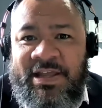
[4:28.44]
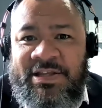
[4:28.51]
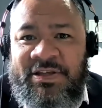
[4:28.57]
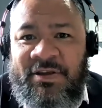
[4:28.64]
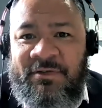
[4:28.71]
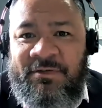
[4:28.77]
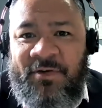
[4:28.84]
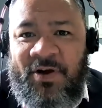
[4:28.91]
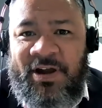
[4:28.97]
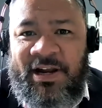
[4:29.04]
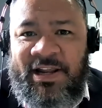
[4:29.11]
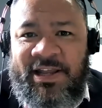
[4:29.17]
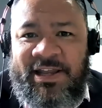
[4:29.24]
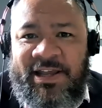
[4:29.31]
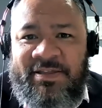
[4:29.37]
So
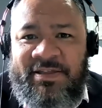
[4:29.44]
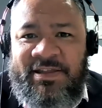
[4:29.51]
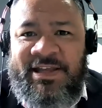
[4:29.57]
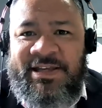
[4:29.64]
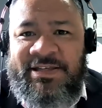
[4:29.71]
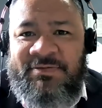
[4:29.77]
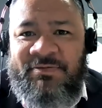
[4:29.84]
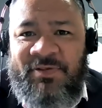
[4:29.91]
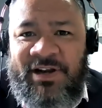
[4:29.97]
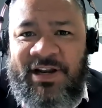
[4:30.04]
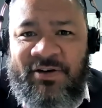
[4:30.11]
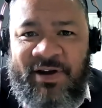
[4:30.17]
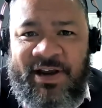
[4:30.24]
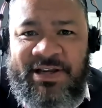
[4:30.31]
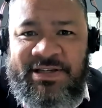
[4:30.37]
finally, in these really
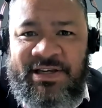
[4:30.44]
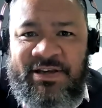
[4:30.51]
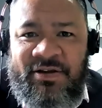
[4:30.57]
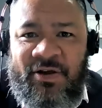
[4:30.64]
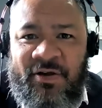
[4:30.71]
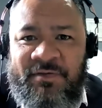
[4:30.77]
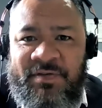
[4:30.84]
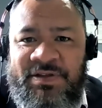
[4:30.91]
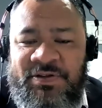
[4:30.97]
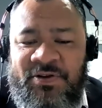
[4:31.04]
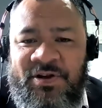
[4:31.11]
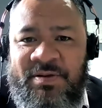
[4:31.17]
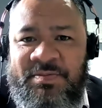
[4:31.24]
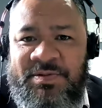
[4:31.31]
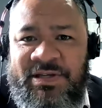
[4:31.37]
crazy COVID
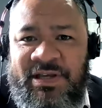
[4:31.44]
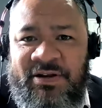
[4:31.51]
times,